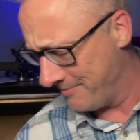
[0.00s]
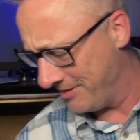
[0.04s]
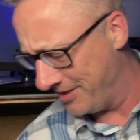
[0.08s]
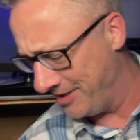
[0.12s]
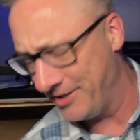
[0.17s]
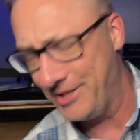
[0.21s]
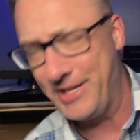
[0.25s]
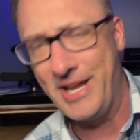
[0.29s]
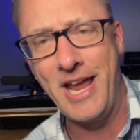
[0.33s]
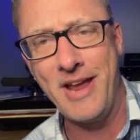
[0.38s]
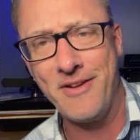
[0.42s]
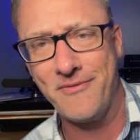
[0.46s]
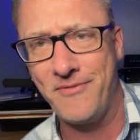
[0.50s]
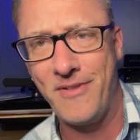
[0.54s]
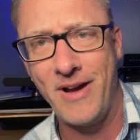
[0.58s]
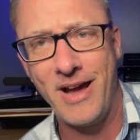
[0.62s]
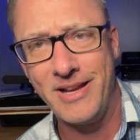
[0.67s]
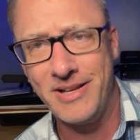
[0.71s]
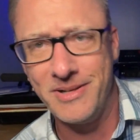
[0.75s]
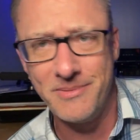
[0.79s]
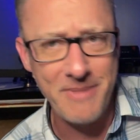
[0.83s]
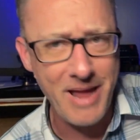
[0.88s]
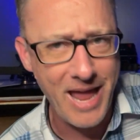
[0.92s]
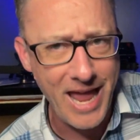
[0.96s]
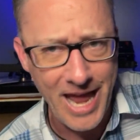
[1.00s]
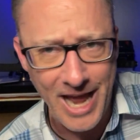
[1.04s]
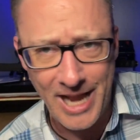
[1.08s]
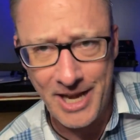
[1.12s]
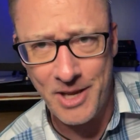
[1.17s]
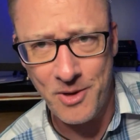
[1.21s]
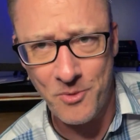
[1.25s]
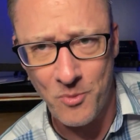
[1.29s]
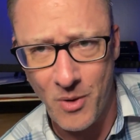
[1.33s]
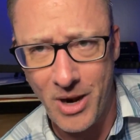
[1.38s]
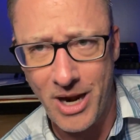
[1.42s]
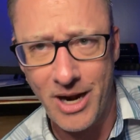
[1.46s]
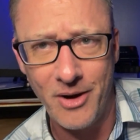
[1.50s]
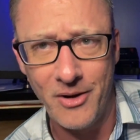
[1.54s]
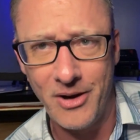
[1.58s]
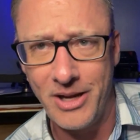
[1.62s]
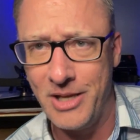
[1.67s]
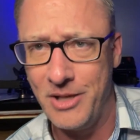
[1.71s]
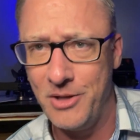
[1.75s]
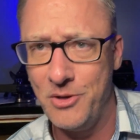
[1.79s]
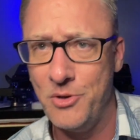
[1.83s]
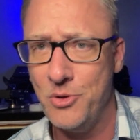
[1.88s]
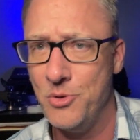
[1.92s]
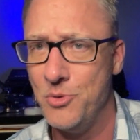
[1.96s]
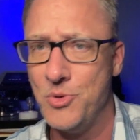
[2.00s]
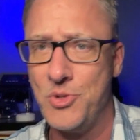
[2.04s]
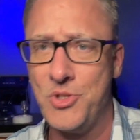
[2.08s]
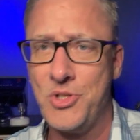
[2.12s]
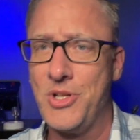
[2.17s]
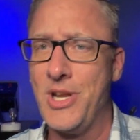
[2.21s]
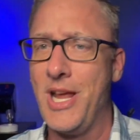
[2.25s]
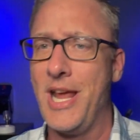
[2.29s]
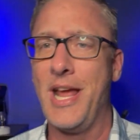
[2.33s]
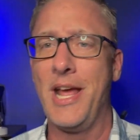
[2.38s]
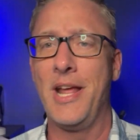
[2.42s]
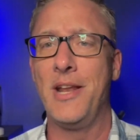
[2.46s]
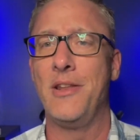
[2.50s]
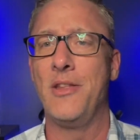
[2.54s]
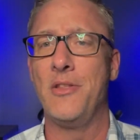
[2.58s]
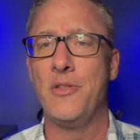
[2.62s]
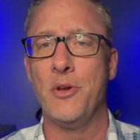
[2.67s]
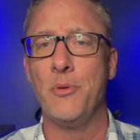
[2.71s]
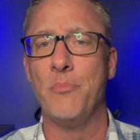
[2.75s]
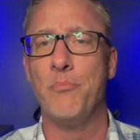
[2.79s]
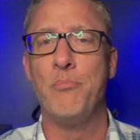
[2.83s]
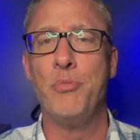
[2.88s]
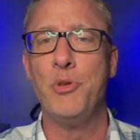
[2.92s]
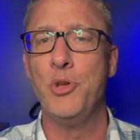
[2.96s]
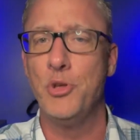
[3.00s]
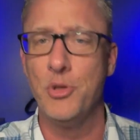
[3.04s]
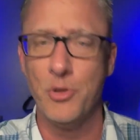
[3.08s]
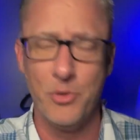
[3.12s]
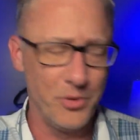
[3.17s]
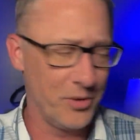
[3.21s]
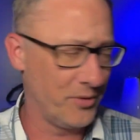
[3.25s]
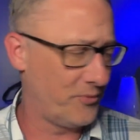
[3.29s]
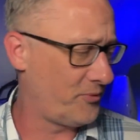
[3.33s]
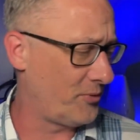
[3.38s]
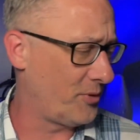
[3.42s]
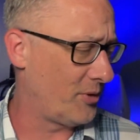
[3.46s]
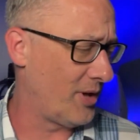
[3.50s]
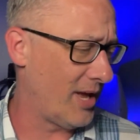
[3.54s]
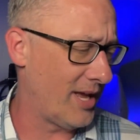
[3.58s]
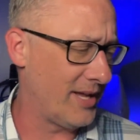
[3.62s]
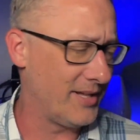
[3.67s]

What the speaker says: I mean, you can't find them anywhere in newsstand. They're beautiful.